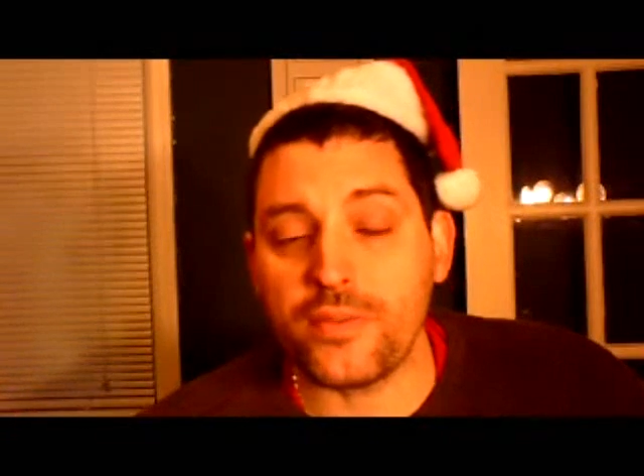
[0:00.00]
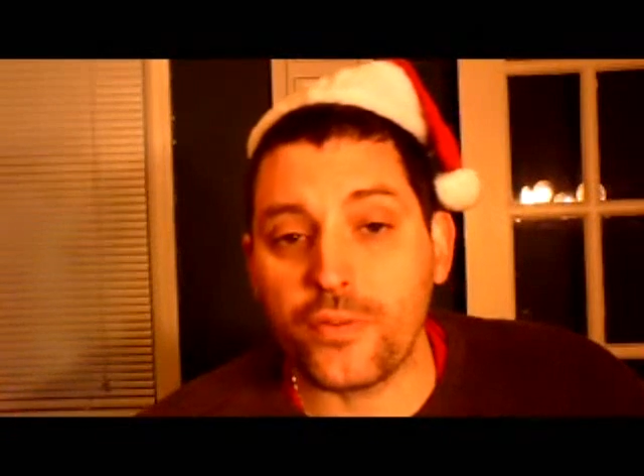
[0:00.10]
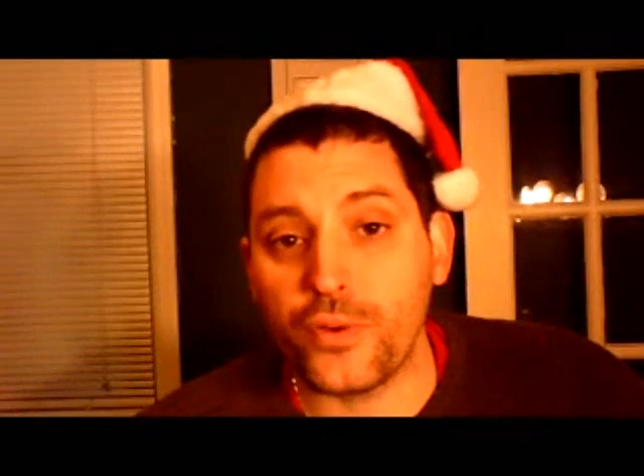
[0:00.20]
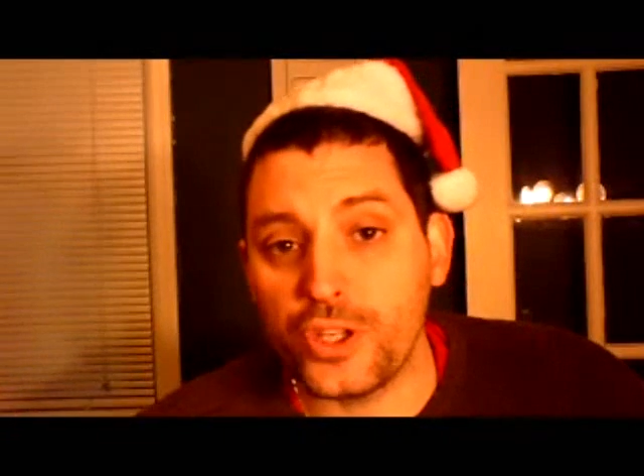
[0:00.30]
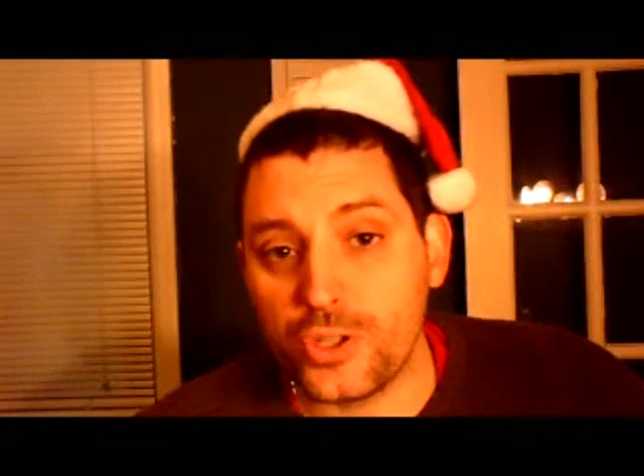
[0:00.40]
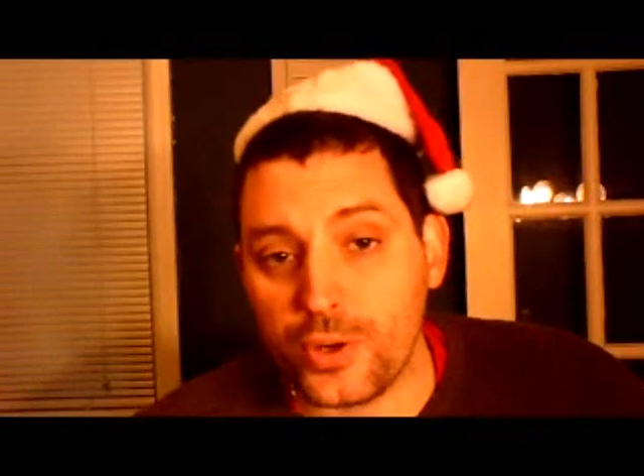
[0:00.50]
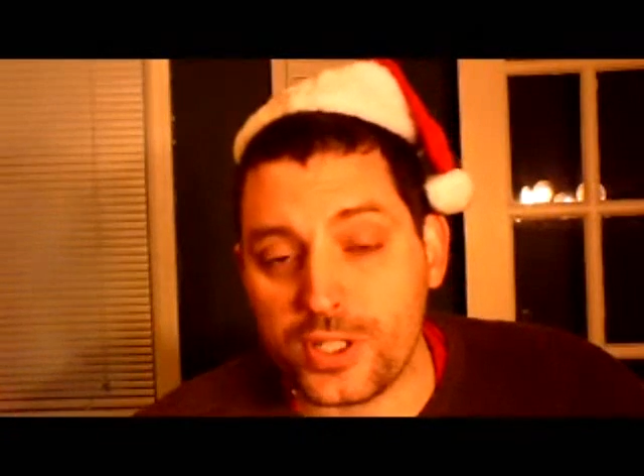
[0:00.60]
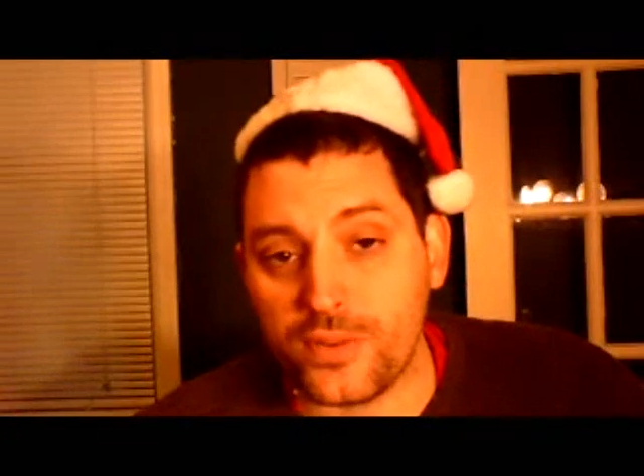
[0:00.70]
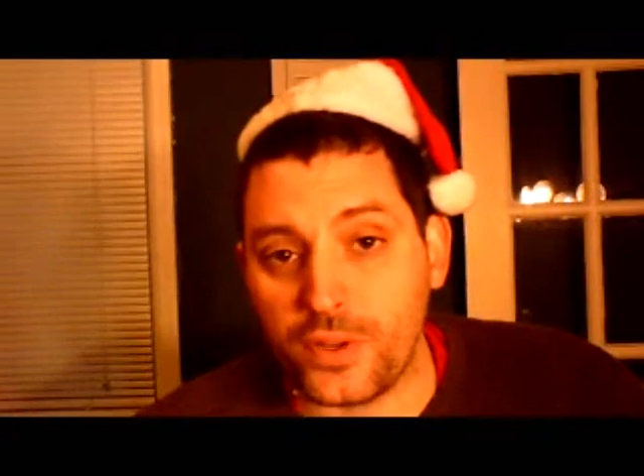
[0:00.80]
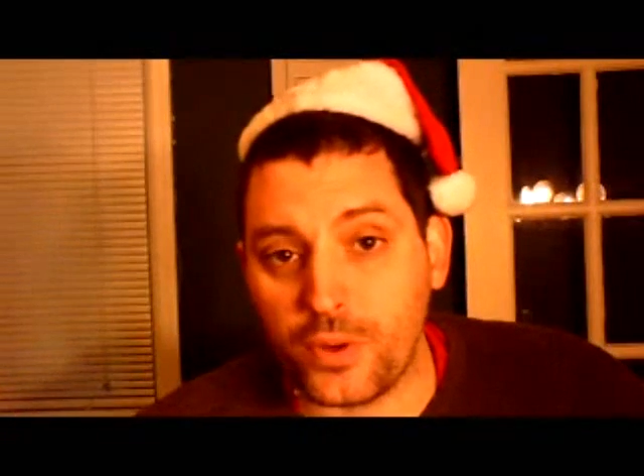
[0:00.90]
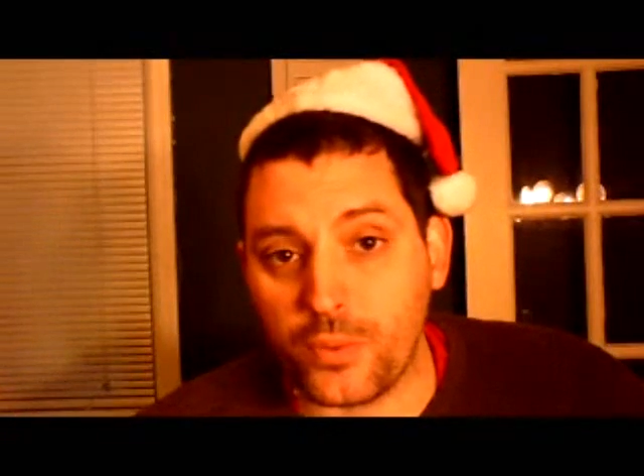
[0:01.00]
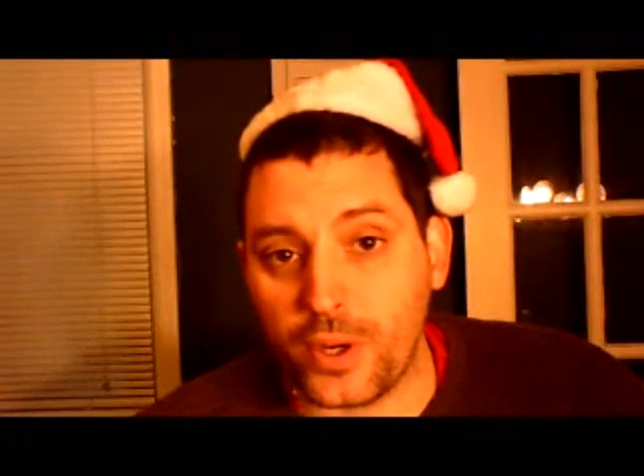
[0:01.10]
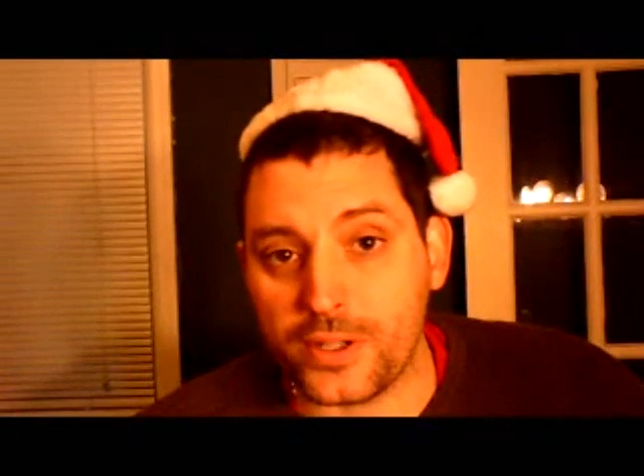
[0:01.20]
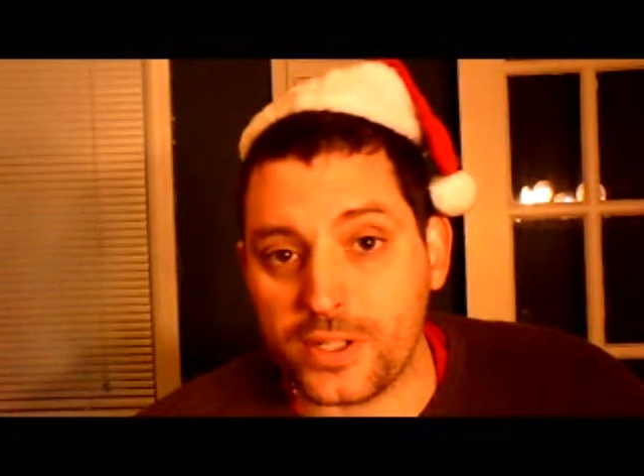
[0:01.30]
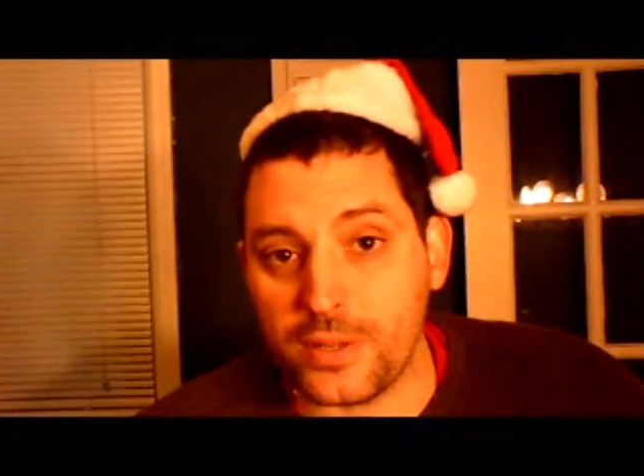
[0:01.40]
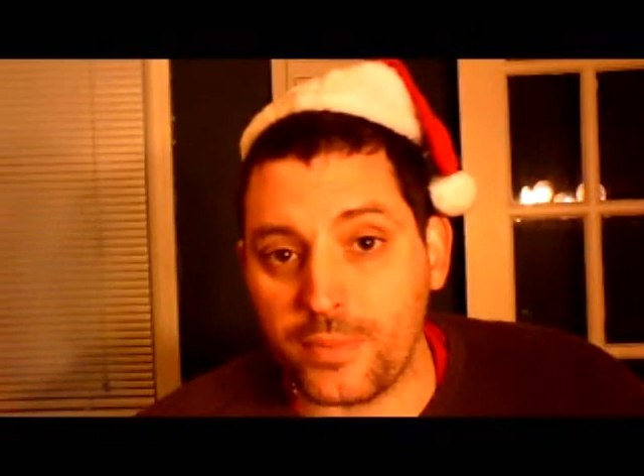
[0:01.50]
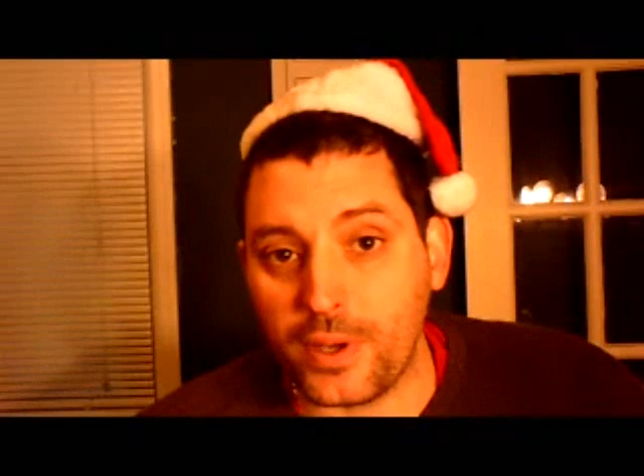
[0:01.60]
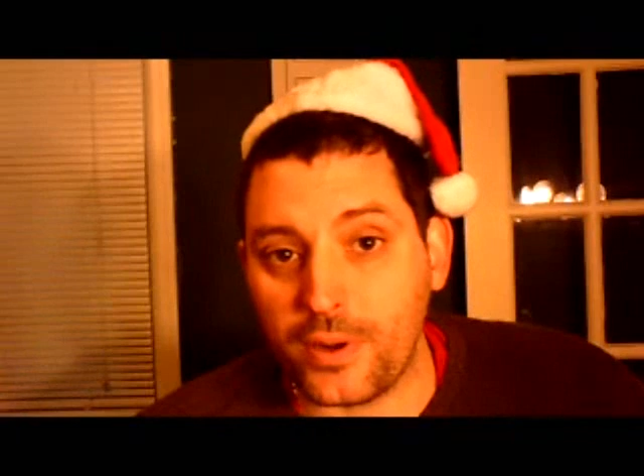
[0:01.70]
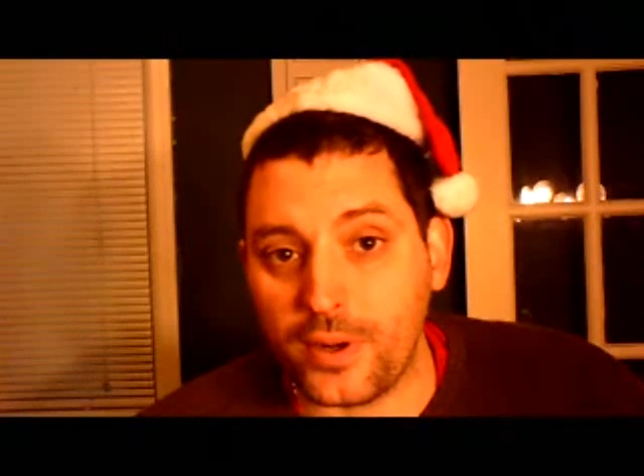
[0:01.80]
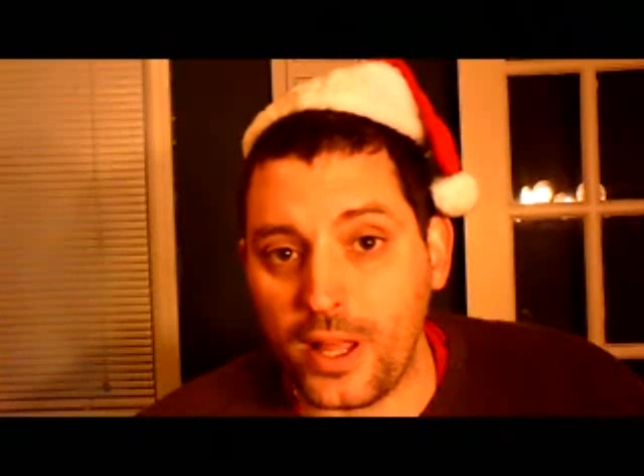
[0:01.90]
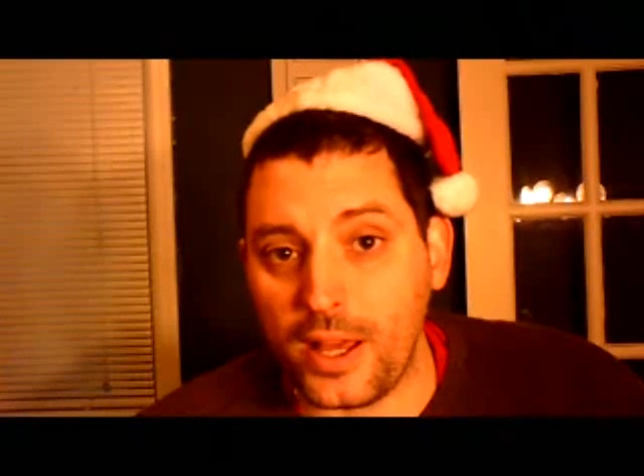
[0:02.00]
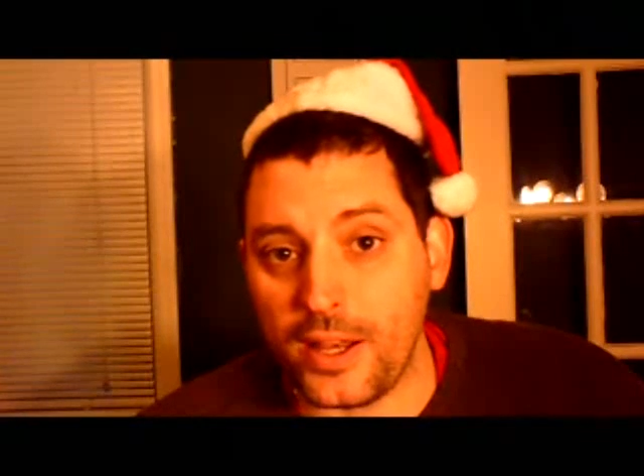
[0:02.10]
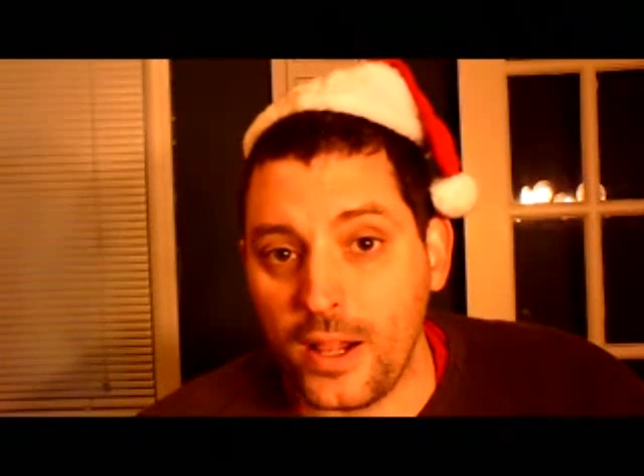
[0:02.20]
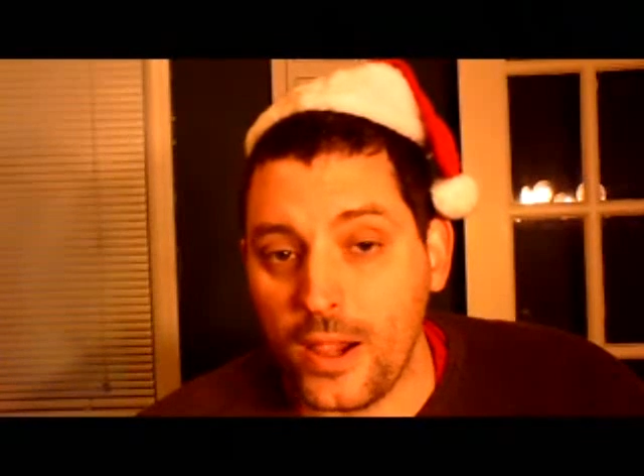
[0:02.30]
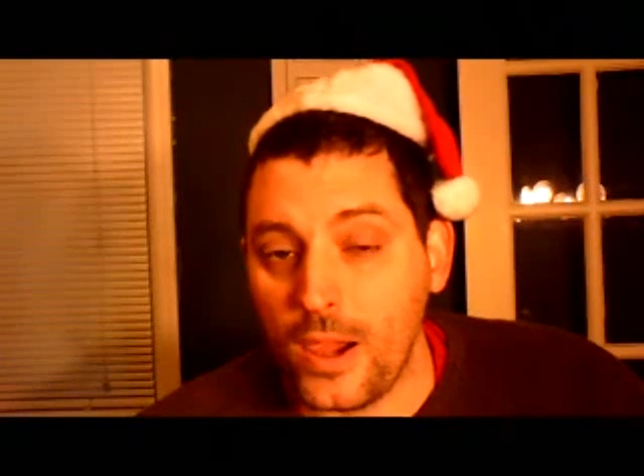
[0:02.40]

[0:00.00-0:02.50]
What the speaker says: have a free choice if you want to wear a seatbelt or not.